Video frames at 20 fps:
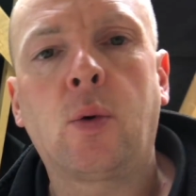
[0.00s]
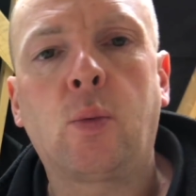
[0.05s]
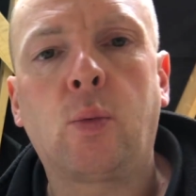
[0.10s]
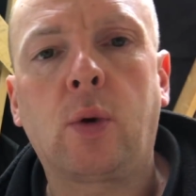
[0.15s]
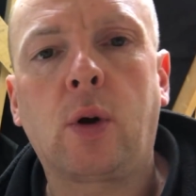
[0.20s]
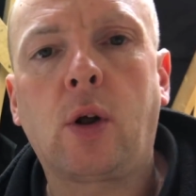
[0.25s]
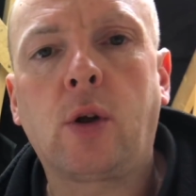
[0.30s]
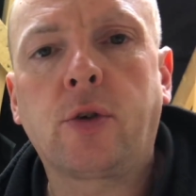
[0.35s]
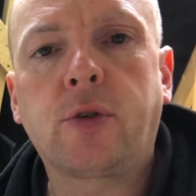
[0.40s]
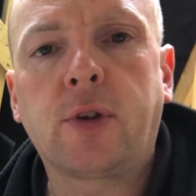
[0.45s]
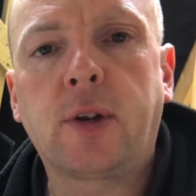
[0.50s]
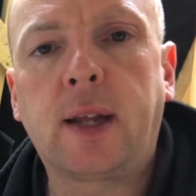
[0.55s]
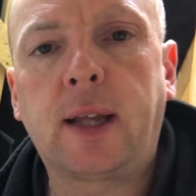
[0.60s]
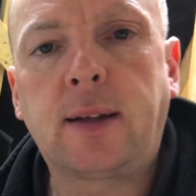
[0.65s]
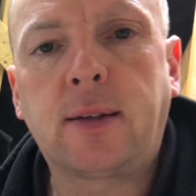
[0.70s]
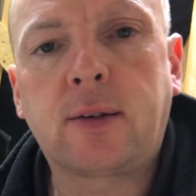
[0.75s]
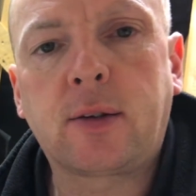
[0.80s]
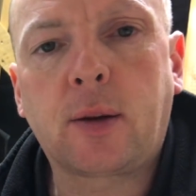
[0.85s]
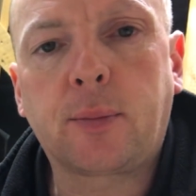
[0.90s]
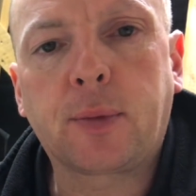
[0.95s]
We'll also
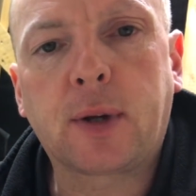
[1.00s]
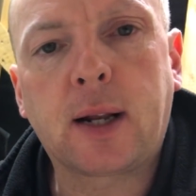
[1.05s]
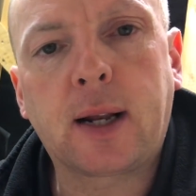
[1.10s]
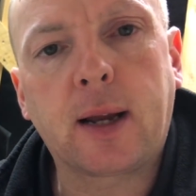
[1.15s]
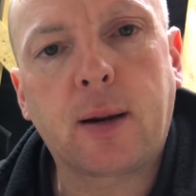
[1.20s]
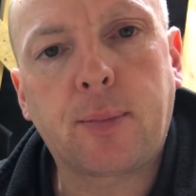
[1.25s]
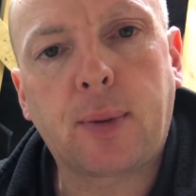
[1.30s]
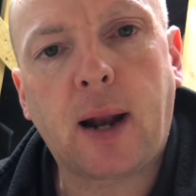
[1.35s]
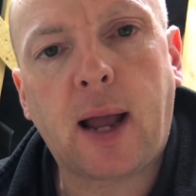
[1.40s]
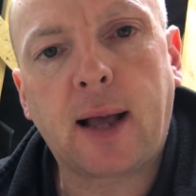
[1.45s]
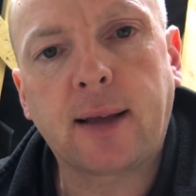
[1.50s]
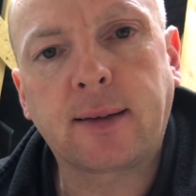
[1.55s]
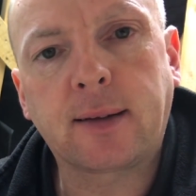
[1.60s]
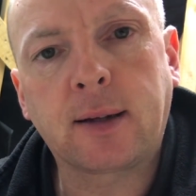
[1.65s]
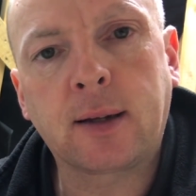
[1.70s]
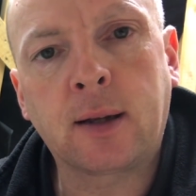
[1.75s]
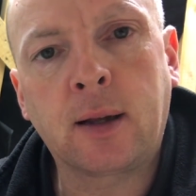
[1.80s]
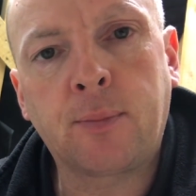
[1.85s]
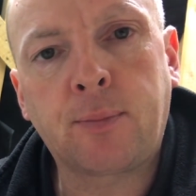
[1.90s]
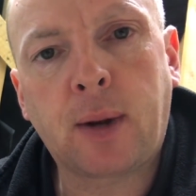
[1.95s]
need some clear
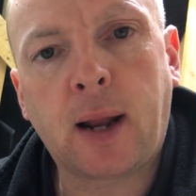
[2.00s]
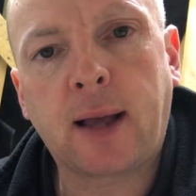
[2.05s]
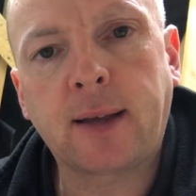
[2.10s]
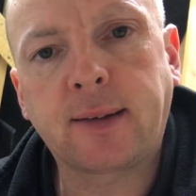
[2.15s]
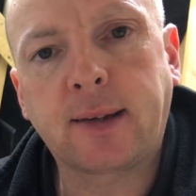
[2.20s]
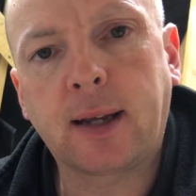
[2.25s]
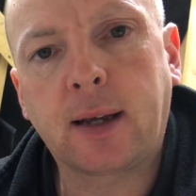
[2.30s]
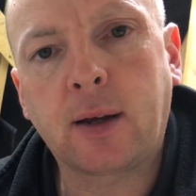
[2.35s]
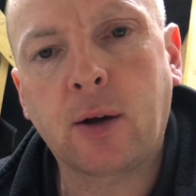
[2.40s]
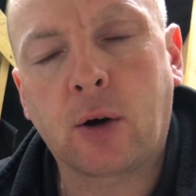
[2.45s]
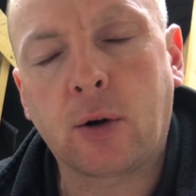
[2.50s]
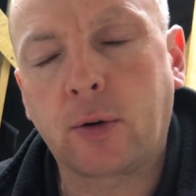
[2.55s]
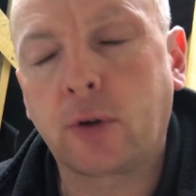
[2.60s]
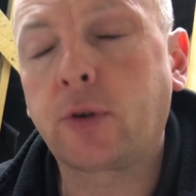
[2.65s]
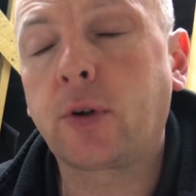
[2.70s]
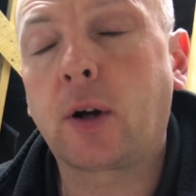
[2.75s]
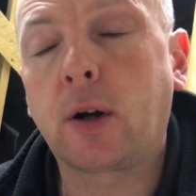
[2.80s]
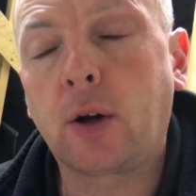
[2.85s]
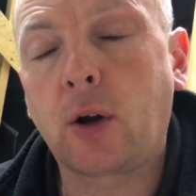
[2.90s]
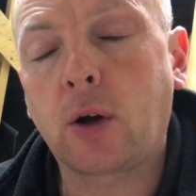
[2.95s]
plastic,
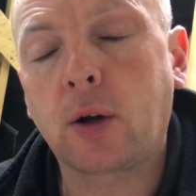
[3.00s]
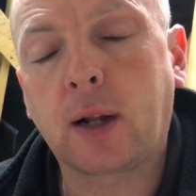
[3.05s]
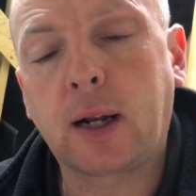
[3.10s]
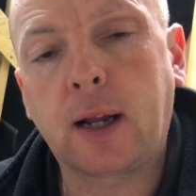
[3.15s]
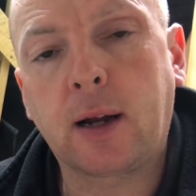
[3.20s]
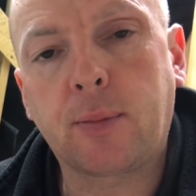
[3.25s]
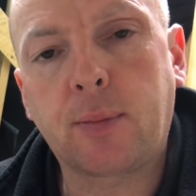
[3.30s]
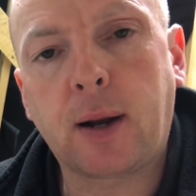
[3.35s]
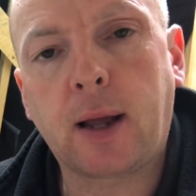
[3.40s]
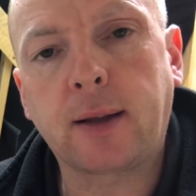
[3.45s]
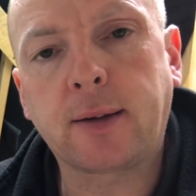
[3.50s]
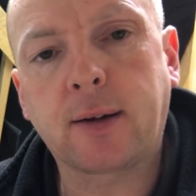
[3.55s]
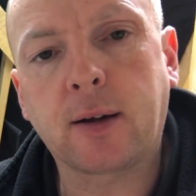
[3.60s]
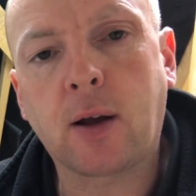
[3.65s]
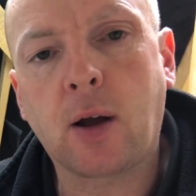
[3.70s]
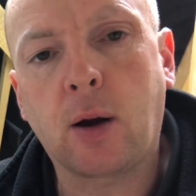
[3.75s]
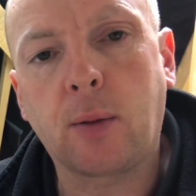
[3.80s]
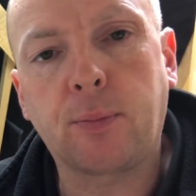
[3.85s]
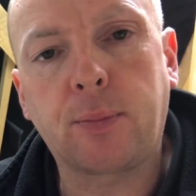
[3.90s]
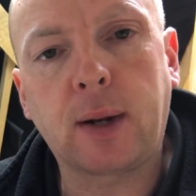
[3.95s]
not clear plastic
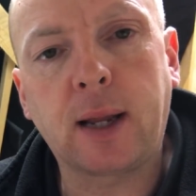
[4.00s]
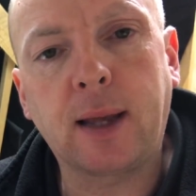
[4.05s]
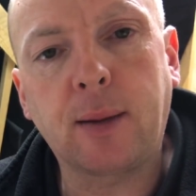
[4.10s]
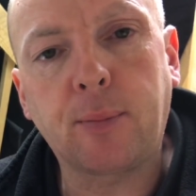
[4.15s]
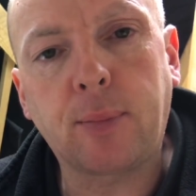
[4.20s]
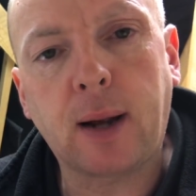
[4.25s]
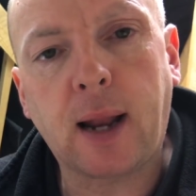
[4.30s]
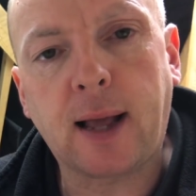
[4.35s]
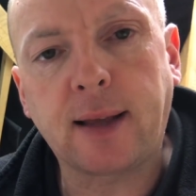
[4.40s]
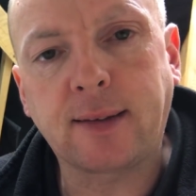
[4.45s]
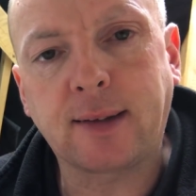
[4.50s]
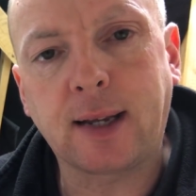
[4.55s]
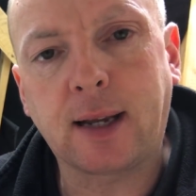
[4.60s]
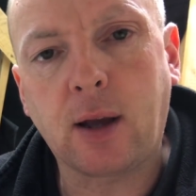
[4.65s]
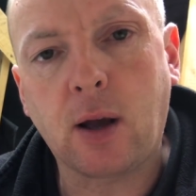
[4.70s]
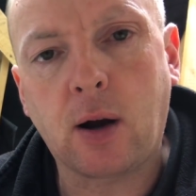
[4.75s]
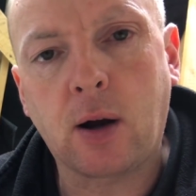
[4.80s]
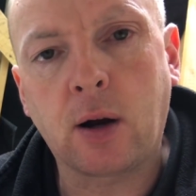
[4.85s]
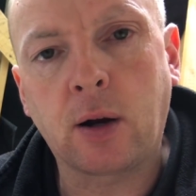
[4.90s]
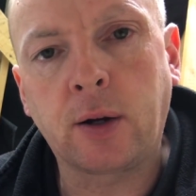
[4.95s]
card, plain plastic
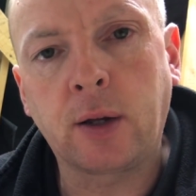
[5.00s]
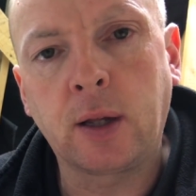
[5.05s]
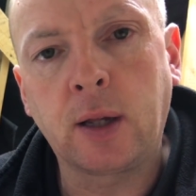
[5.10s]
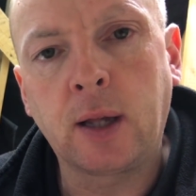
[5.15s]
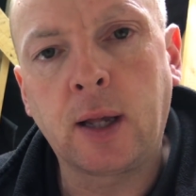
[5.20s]
card